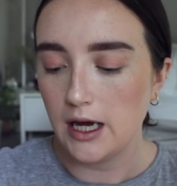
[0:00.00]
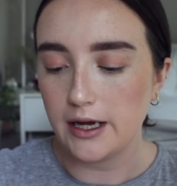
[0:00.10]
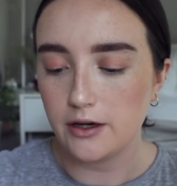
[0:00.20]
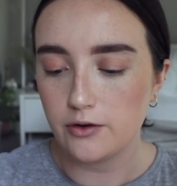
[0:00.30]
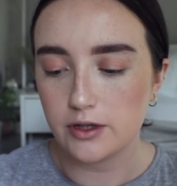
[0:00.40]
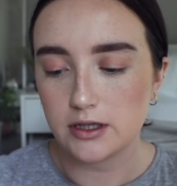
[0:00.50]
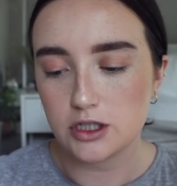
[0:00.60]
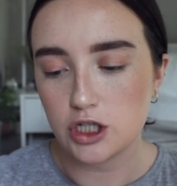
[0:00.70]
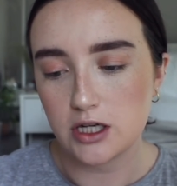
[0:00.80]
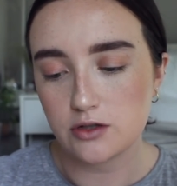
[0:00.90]
I know that the
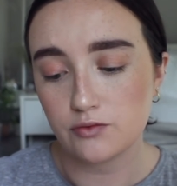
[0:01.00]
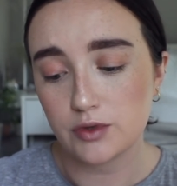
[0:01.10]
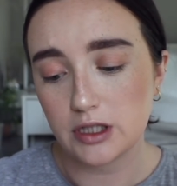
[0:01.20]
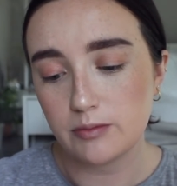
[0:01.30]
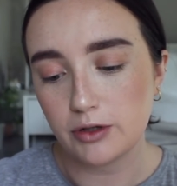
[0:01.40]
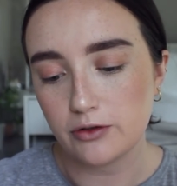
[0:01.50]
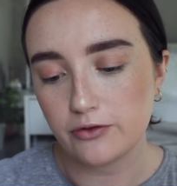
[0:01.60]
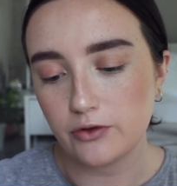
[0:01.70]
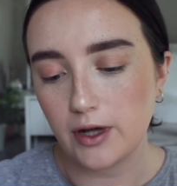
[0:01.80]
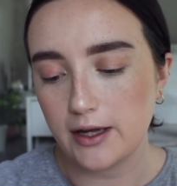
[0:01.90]
shades are really
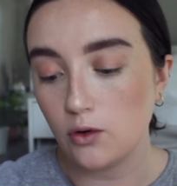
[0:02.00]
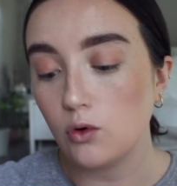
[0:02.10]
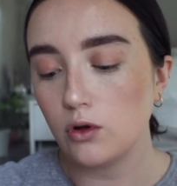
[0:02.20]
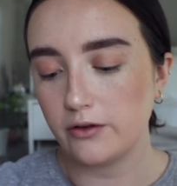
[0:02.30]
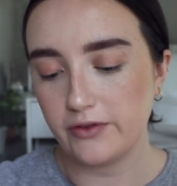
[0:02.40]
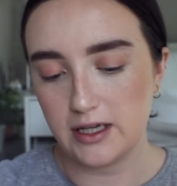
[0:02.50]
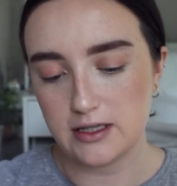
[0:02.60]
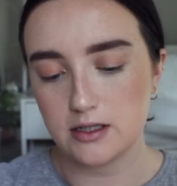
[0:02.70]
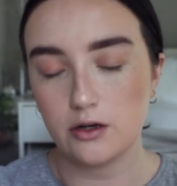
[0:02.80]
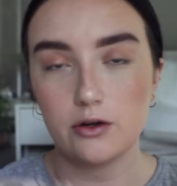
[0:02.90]
beautiful, and all of
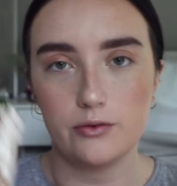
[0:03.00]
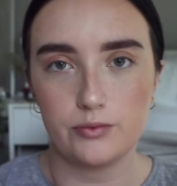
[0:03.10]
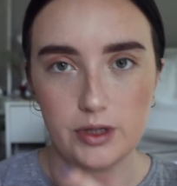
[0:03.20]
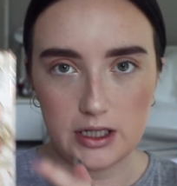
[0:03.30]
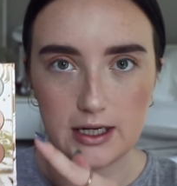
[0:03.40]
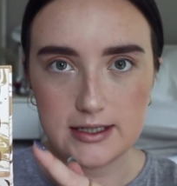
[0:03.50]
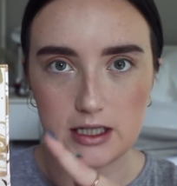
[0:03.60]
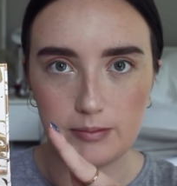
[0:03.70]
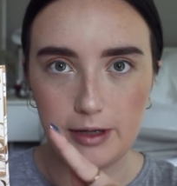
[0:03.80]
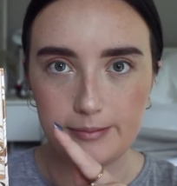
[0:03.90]
these are really
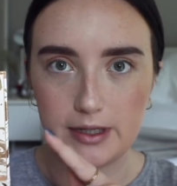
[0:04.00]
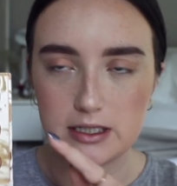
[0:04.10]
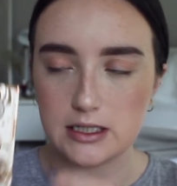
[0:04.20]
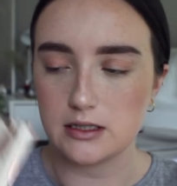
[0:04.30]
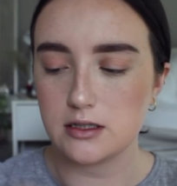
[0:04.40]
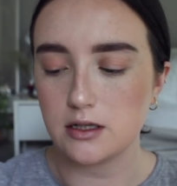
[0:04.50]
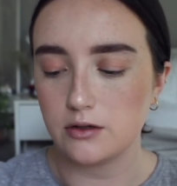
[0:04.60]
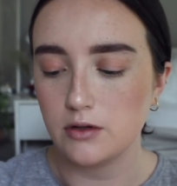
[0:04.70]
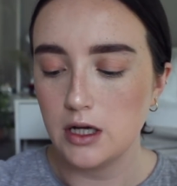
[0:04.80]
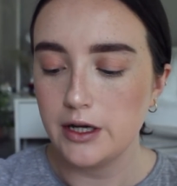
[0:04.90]
nicely pigmented,
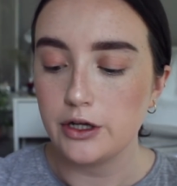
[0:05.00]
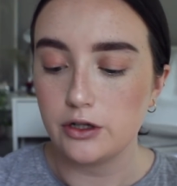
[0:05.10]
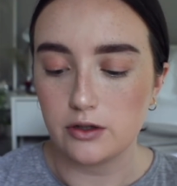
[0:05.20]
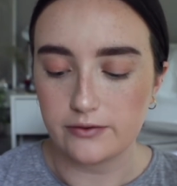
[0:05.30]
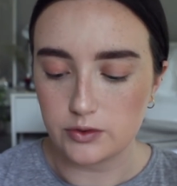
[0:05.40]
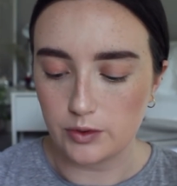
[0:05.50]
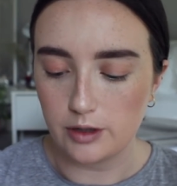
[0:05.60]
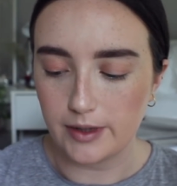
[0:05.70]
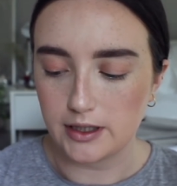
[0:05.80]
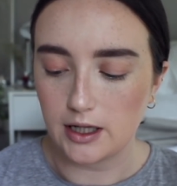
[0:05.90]
so you don't have to
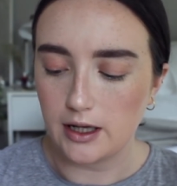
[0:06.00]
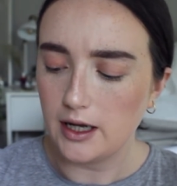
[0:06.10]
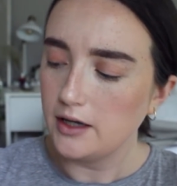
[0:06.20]
worry about that.